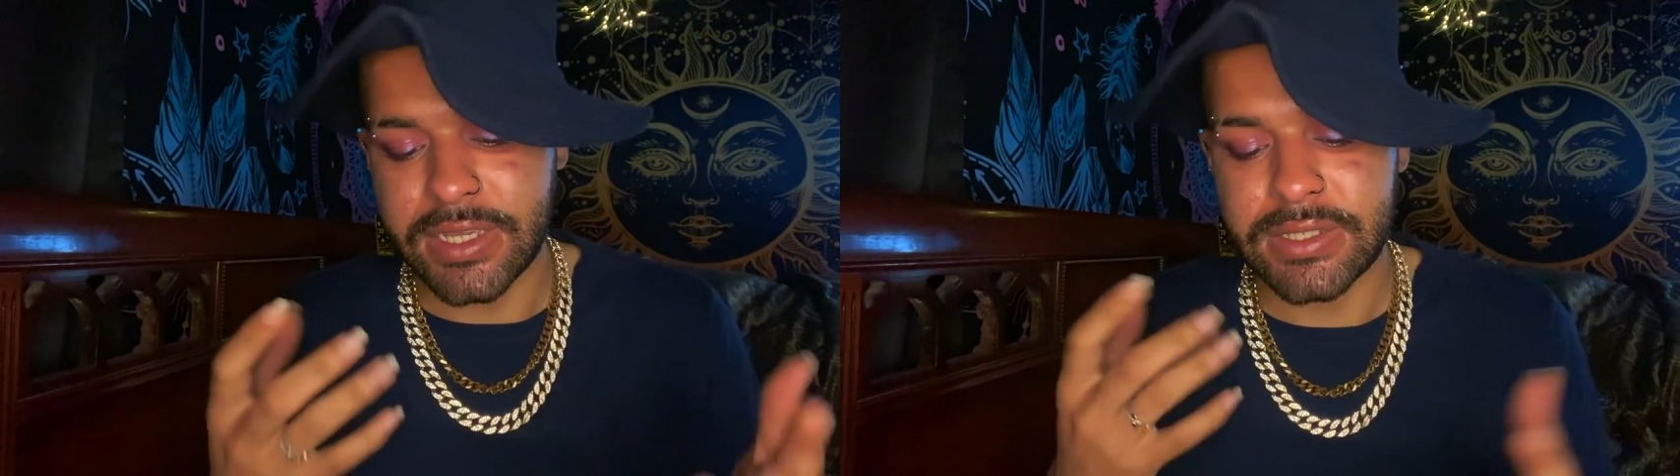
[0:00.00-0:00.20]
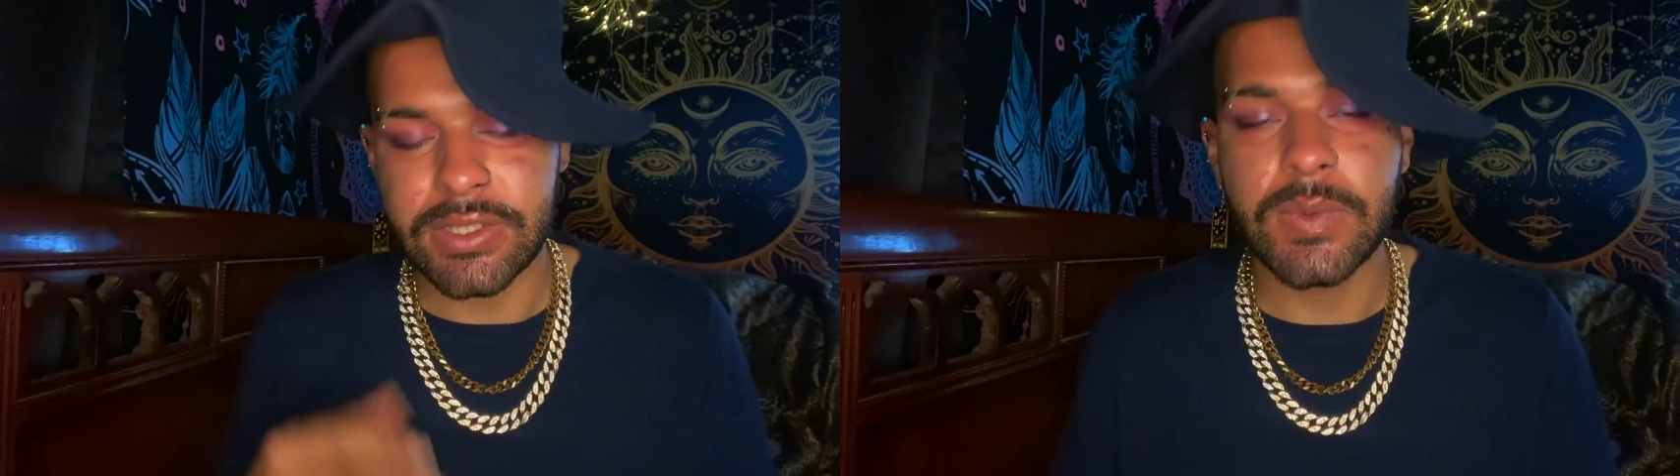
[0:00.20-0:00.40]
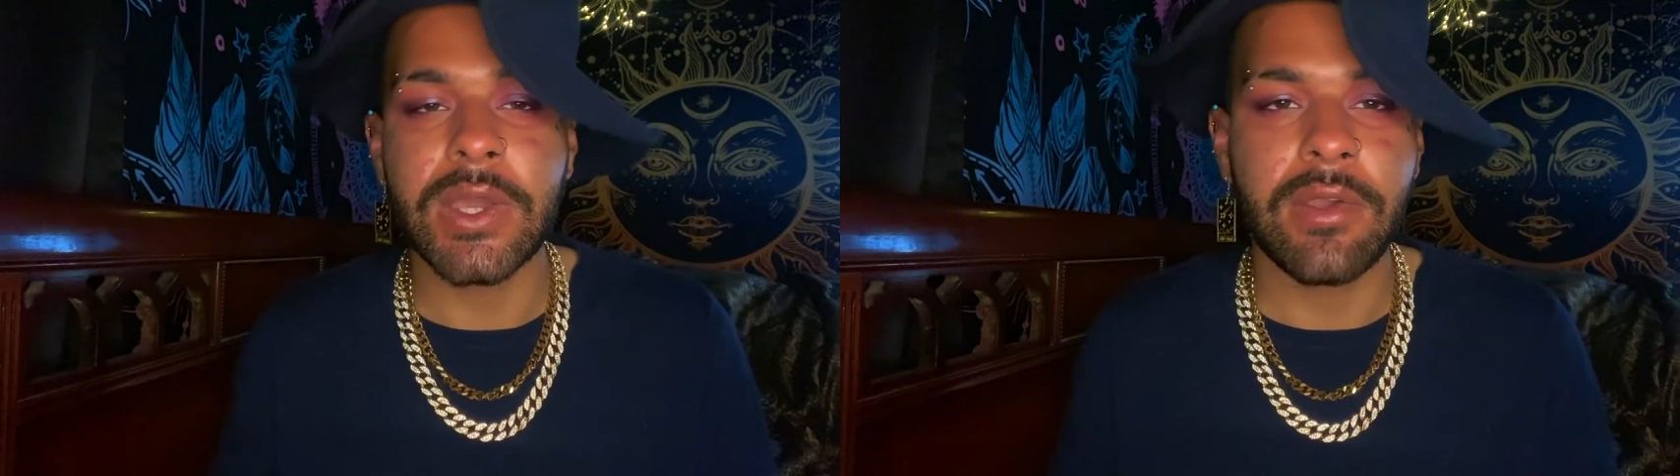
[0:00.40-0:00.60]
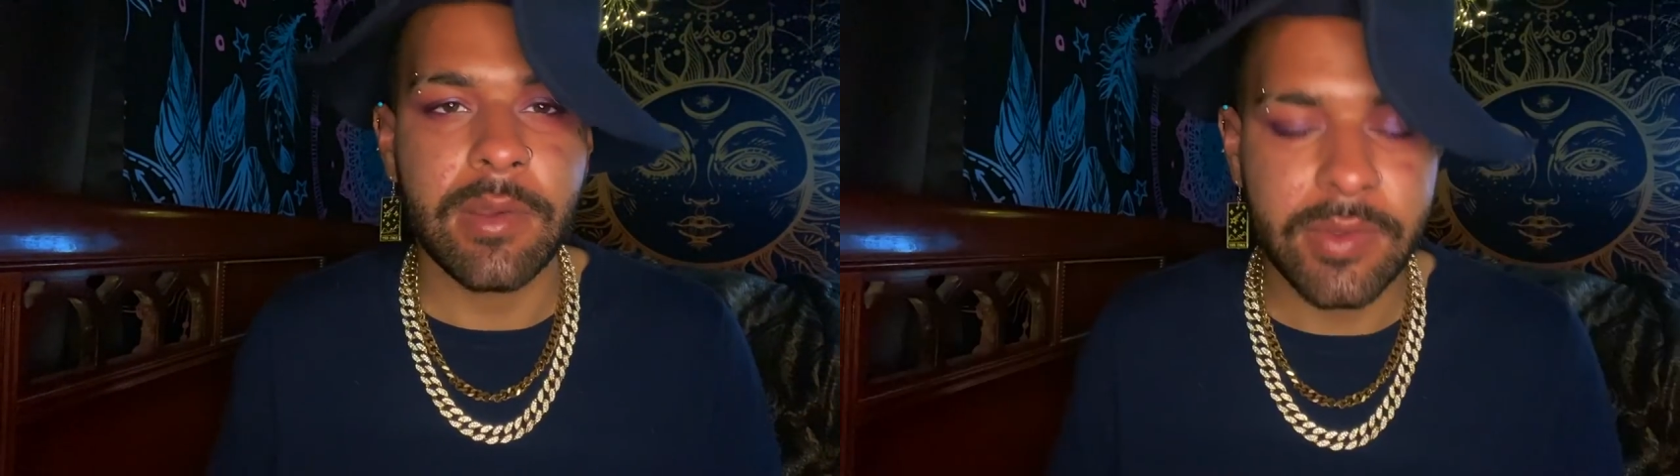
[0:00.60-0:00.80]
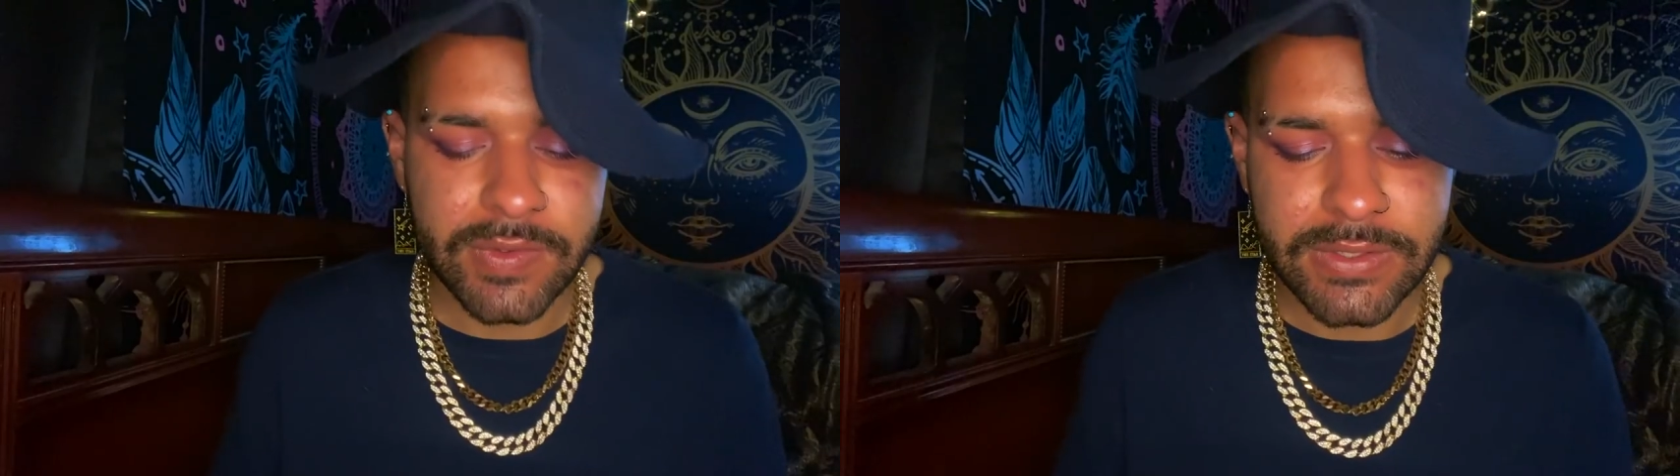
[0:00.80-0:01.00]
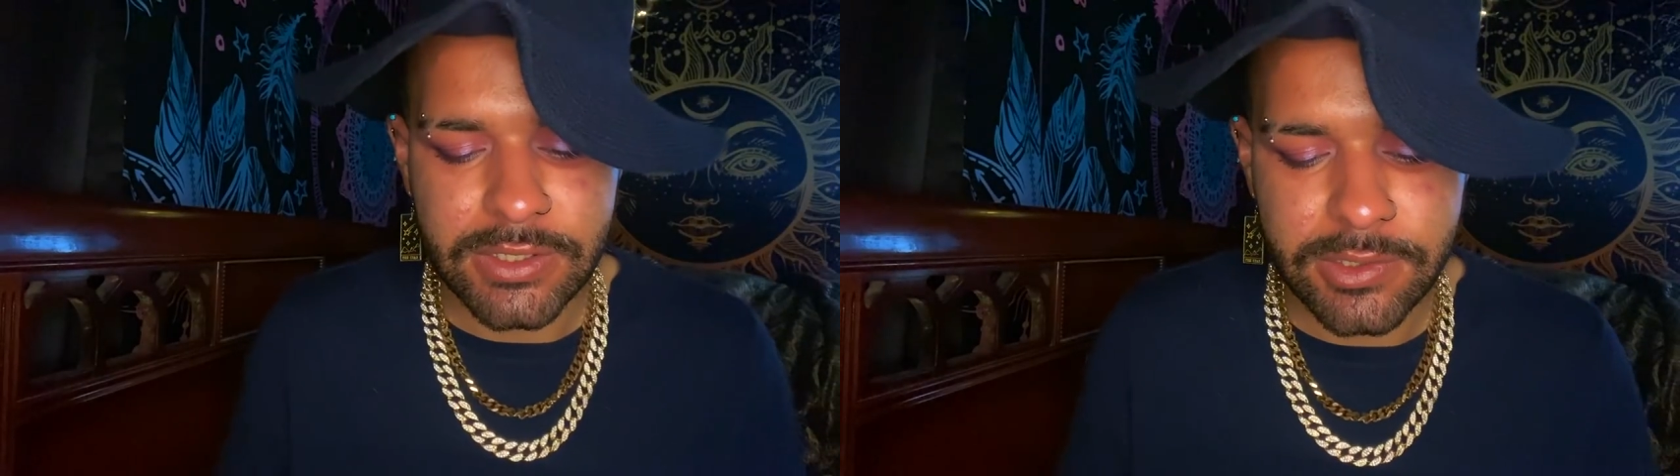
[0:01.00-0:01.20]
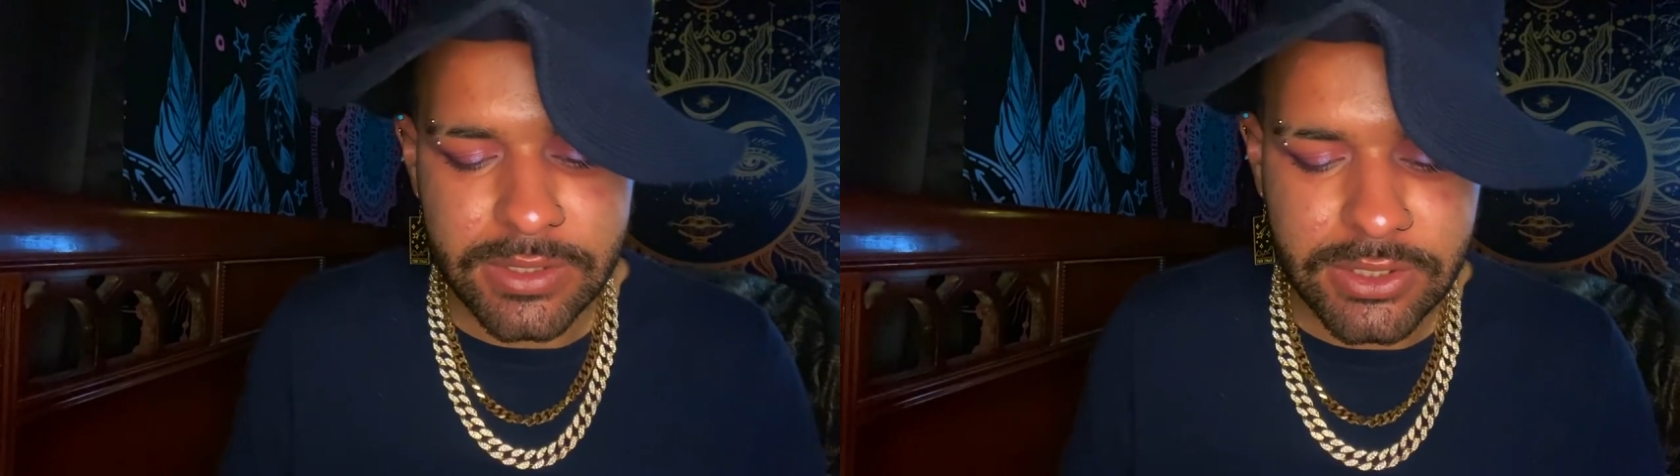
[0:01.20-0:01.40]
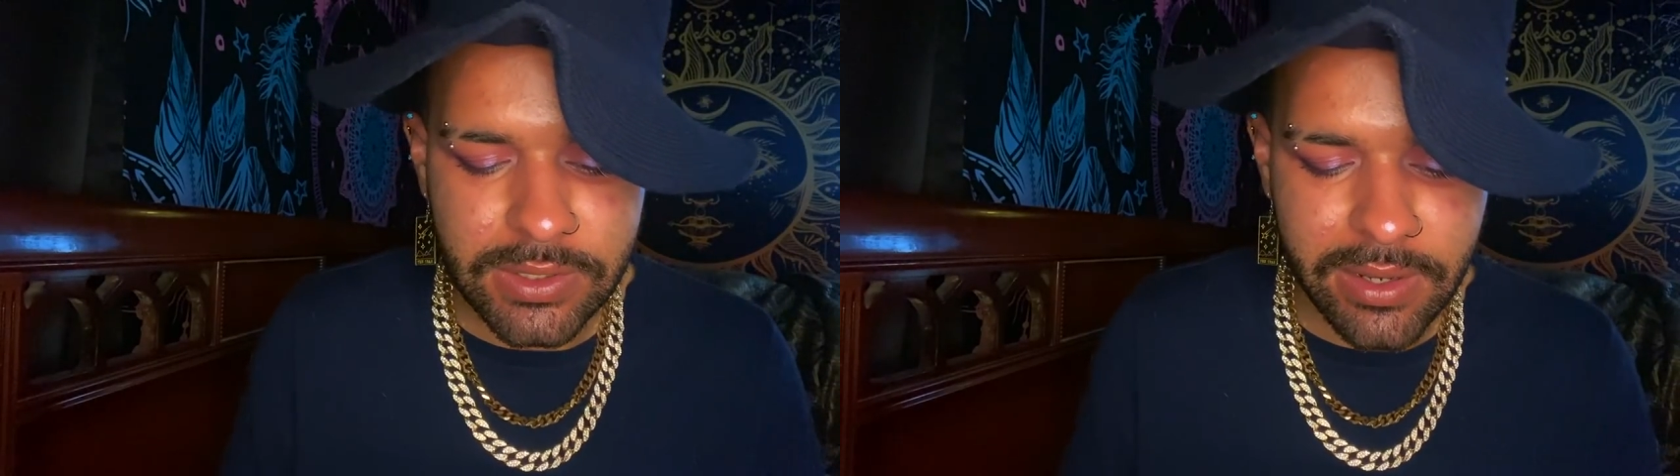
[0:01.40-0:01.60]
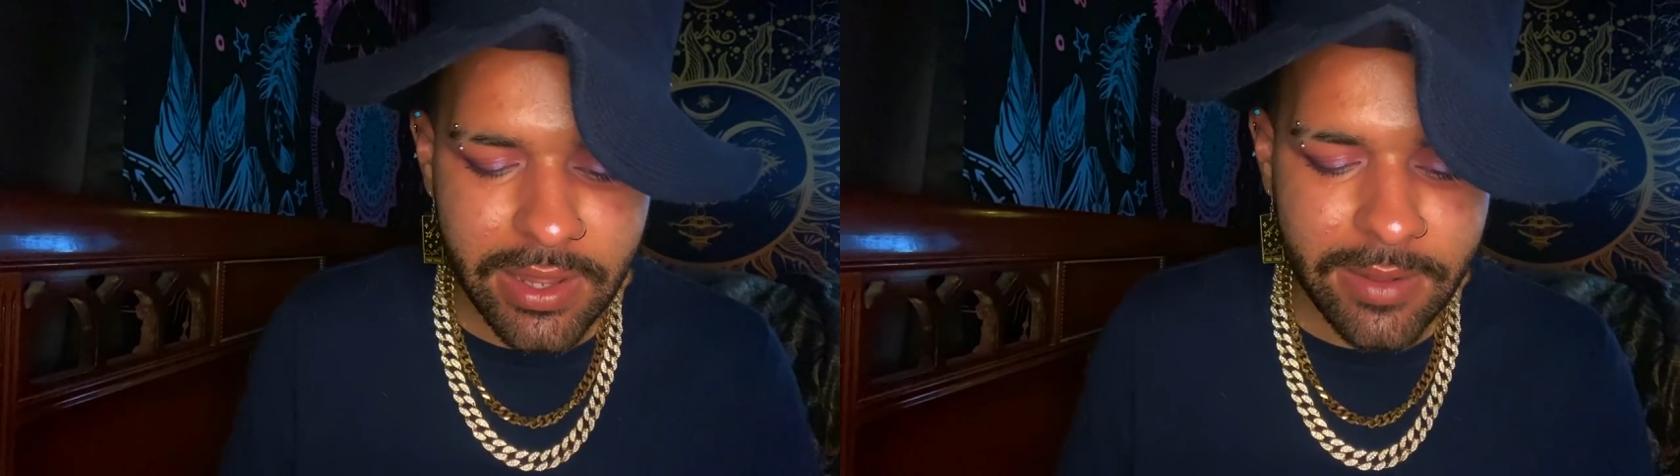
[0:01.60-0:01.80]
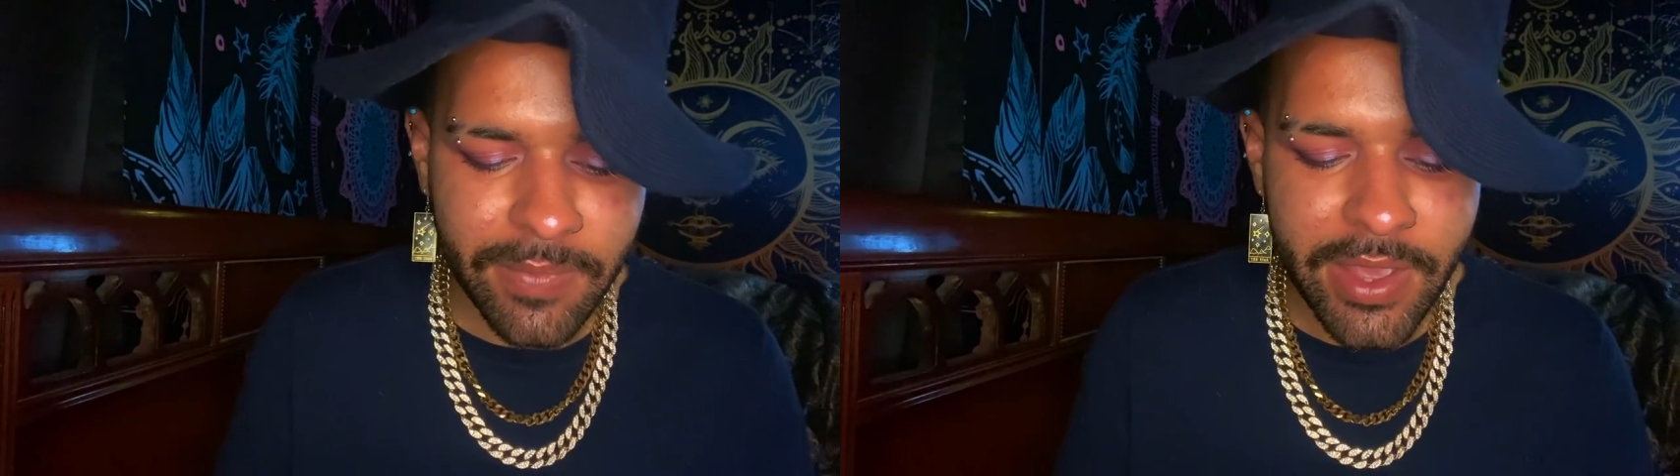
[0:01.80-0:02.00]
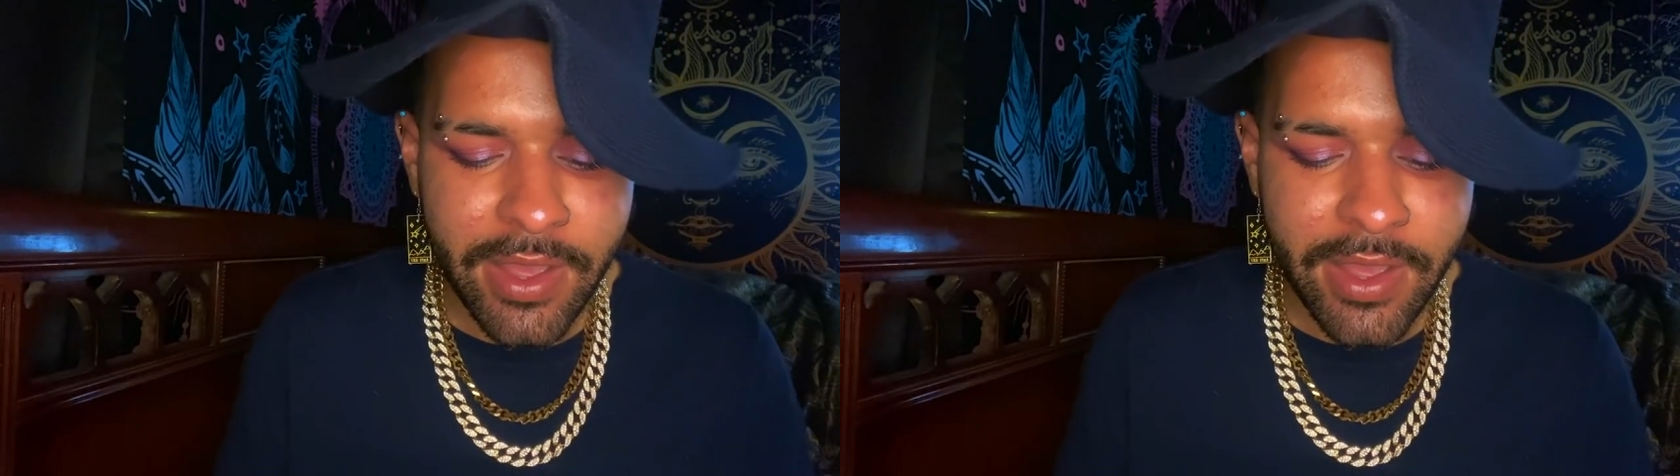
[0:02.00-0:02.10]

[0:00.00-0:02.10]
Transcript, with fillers: I see you caring about this situation a lot.